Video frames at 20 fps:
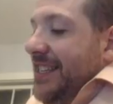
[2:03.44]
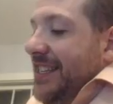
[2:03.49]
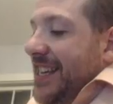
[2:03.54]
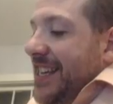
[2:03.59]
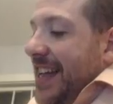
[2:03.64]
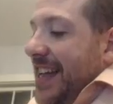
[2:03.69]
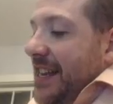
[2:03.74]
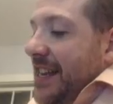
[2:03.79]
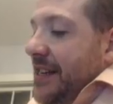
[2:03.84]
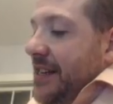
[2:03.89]

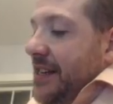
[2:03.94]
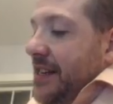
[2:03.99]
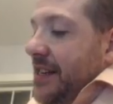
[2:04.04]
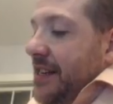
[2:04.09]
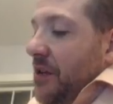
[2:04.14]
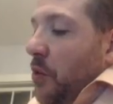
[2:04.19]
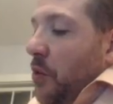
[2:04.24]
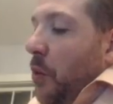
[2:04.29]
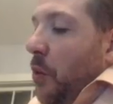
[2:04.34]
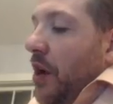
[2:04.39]

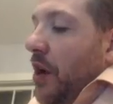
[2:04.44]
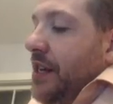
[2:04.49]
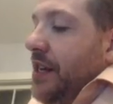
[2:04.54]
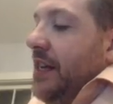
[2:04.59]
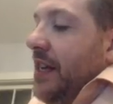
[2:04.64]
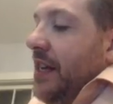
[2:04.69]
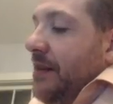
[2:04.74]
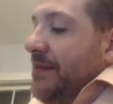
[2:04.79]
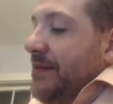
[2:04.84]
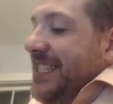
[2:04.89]
1
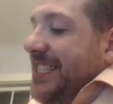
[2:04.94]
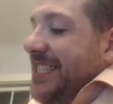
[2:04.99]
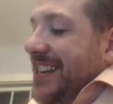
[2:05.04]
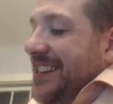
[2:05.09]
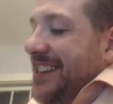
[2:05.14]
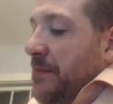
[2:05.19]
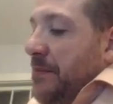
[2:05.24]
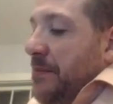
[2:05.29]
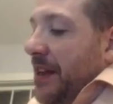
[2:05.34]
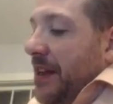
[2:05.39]
times 10
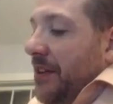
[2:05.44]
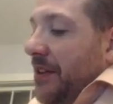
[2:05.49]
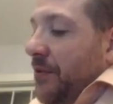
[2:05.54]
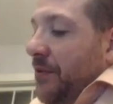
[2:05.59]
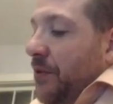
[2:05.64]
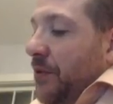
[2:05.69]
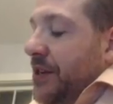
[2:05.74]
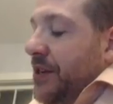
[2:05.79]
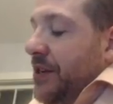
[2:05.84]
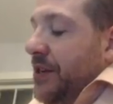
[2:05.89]
to the minus
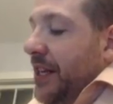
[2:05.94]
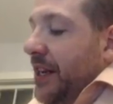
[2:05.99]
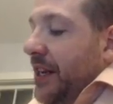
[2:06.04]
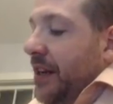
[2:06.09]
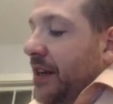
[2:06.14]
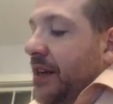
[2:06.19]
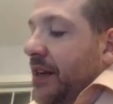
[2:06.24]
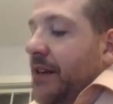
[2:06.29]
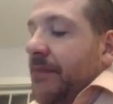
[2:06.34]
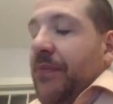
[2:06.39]
14.
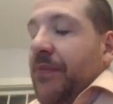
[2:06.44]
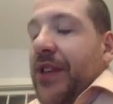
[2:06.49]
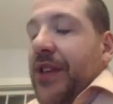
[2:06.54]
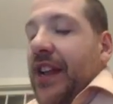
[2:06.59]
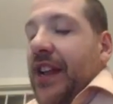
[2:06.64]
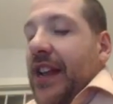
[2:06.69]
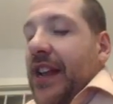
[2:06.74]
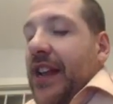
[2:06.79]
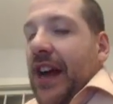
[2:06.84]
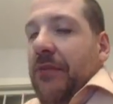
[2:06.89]

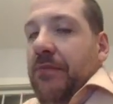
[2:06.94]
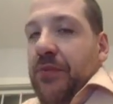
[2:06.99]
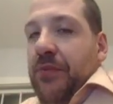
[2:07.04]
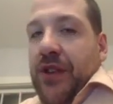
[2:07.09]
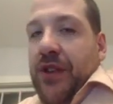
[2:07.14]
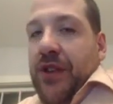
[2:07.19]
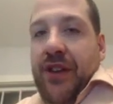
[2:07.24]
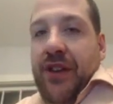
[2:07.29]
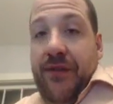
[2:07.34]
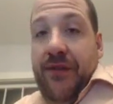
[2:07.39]
Now,
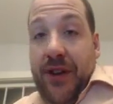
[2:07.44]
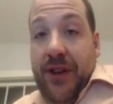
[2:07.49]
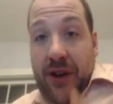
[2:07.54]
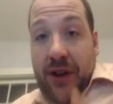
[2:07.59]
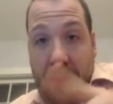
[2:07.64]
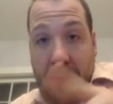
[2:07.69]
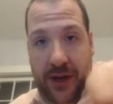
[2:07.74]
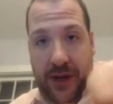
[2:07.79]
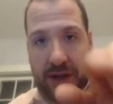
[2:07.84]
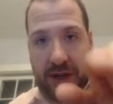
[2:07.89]

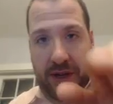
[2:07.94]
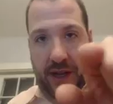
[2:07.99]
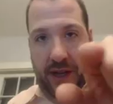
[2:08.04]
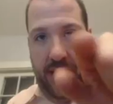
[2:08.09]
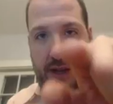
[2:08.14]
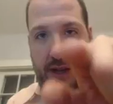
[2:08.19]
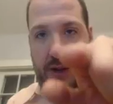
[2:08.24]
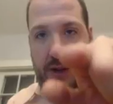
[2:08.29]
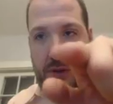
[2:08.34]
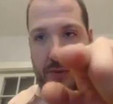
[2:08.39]
very
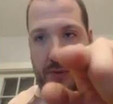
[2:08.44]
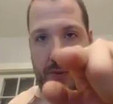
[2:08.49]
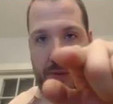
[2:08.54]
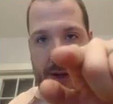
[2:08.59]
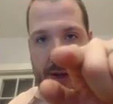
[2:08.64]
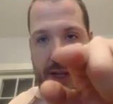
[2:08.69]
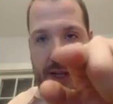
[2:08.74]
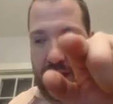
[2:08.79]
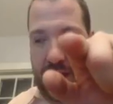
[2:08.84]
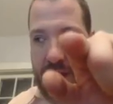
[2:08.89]
quickly, you
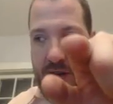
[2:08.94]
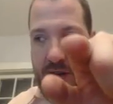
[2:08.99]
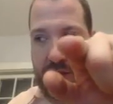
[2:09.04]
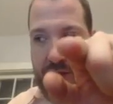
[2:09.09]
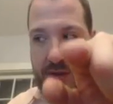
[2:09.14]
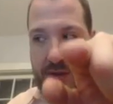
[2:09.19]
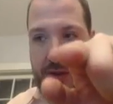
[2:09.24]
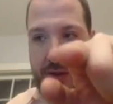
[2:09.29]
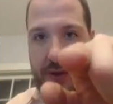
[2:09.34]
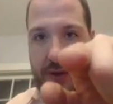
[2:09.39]
in
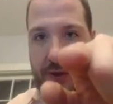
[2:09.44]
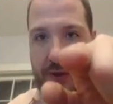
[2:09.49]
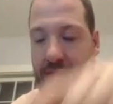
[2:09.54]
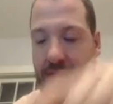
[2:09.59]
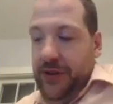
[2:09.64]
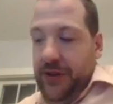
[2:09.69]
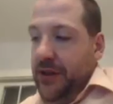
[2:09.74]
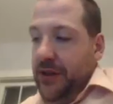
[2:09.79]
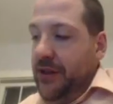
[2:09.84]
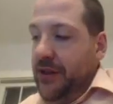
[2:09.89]
there,
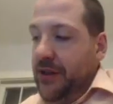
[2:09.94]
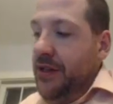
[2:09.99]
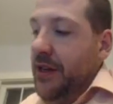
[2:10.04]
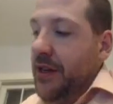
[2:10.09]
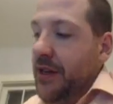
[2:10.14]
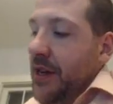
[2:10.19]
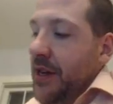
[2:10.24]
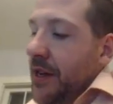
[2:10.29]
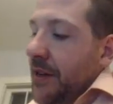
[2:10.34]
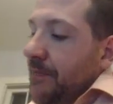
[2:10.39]
student,
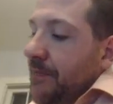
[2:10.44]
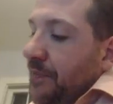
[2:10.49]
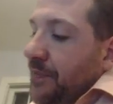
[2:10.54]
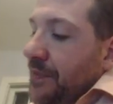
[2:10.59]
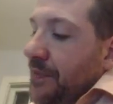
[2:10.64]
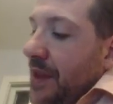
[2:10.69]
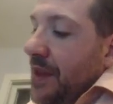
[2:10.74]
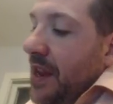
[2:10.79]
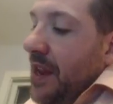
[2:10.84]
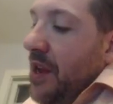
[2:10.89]

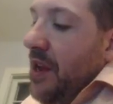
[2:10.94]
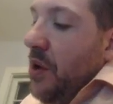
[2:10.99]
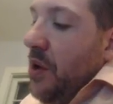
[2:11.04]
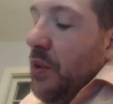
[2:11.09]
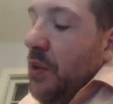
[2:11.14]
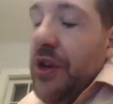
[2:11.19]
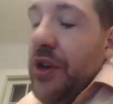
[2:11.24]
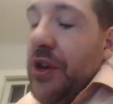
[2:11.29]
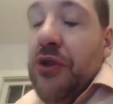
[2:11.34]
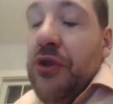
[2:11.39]

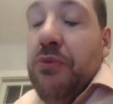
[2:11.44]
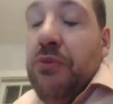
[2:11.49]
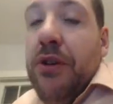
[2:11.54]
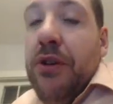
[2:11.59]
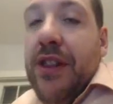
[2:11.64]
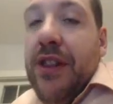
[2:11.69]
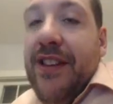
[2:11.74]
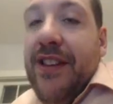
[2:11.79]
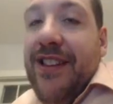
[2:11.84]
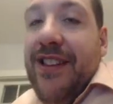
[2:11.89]
when you
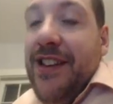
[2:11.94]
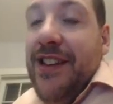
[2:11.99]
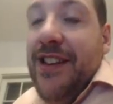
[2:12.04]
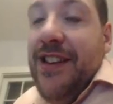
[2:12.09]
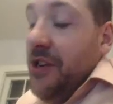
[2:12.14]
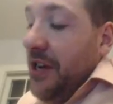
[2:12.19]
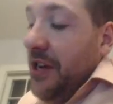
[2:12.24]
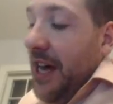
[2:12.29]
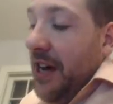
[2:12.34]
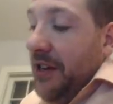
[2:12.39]
put this in
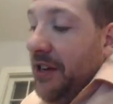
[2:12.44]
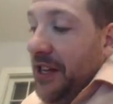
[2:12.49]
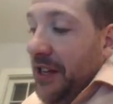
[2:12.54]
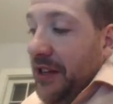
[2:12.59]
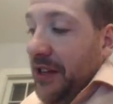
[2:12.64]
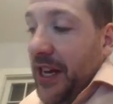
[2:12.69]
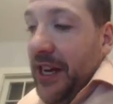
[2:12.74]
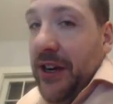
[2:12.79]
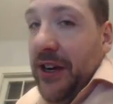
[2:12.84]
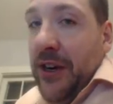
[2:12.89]
your
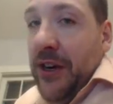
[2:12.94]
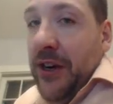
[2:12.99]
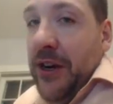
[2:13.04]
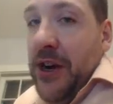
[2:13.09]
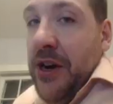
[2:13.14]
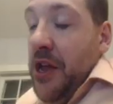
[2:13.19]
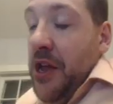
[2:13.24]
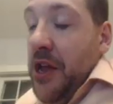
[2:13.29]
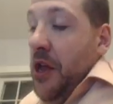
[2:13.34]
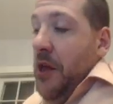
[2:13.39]

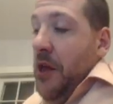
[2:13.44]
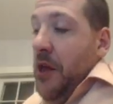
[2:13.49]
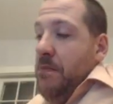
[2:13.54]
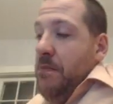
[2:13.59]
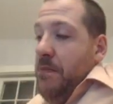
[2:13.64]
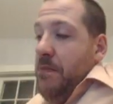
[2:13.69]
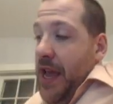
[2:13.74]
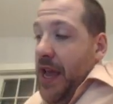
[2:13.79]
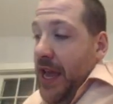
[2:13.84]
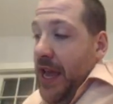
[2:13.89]
calculator,
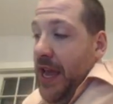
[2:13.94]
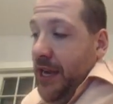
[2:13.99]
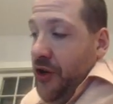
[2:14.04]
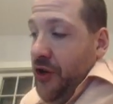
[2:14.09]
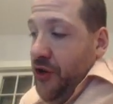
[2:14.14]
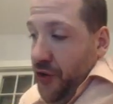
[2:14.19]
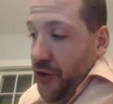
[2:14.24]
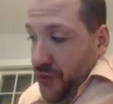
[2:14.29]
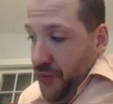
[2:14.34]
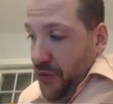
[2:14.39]
make
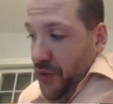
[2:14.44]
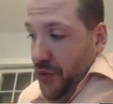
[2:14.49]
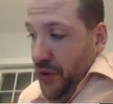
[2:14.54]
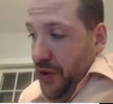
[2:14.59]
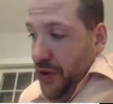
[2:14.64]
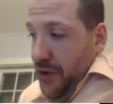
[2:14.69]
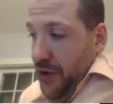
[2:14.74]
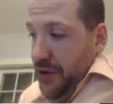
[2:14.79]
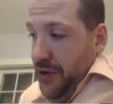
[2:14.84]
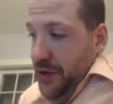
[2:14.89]

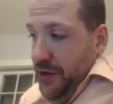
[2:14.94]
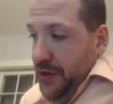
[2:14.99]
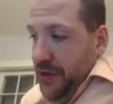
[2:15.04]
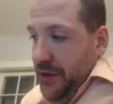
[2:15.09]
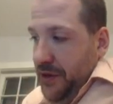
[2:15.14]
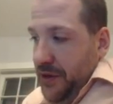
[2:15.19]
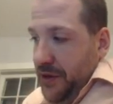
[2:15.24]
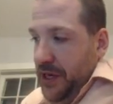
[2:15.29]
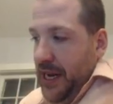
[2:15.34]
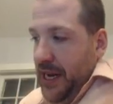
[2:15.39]
sure,
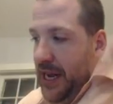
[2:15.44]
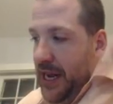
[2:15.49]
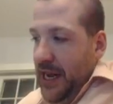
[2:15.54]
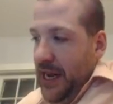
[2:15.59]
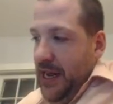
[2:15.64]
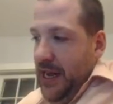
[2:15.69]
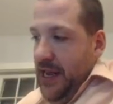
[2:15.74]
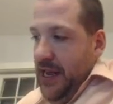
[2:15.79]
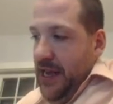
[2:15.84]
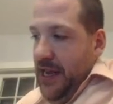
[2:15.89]

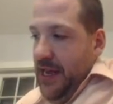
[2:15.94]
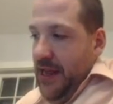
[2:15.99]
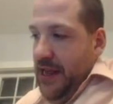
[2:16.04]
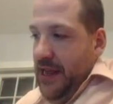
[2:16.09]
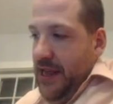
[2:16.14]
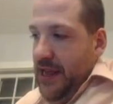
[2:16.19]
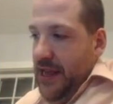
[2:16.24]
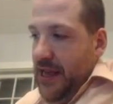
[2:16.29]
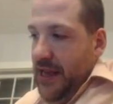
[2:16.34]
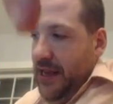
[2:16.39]
okay,
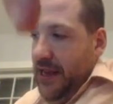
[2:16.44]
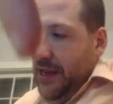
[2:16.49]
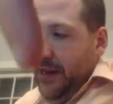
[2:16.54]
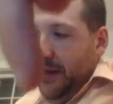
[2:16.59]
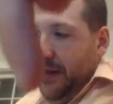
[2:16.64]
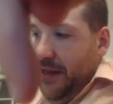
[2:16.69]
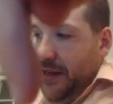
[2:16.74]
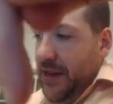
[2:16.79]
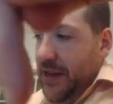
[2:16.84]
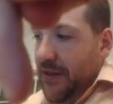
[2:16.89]

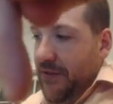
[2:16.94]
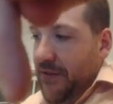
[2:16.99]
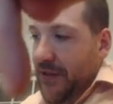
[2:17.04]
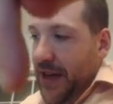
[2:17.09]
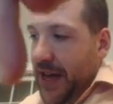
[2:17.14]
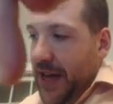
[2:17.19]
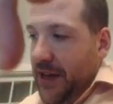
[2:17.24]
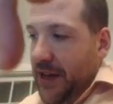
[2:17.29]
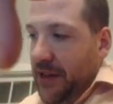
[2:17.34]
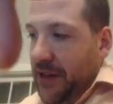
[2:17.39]
this
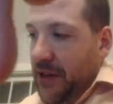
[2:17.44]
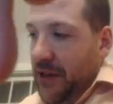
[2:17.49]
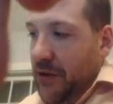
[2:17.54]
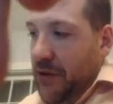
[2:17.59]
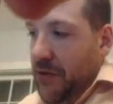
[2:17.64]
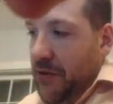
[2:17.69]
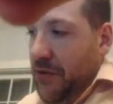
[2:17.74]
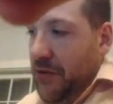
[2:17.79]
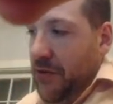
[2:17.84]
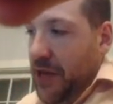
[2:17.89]

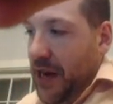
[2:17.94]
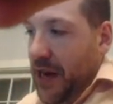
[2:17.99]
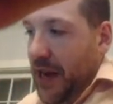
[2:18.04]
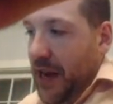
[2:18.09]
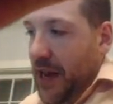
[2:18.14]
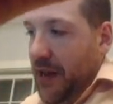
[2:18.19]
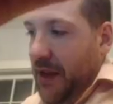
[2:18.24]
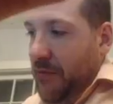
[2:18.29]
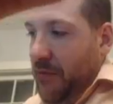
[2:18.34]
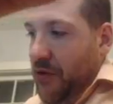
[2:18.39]
value that
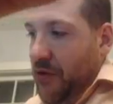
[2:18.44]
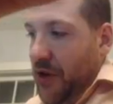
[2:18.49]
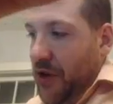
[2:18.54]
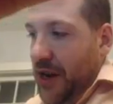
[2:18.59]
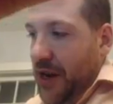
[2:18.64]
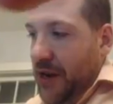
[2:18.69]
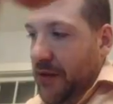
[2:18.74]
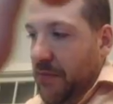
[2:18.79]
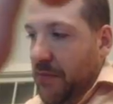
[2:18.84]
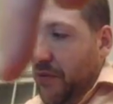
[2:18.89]
I am trying to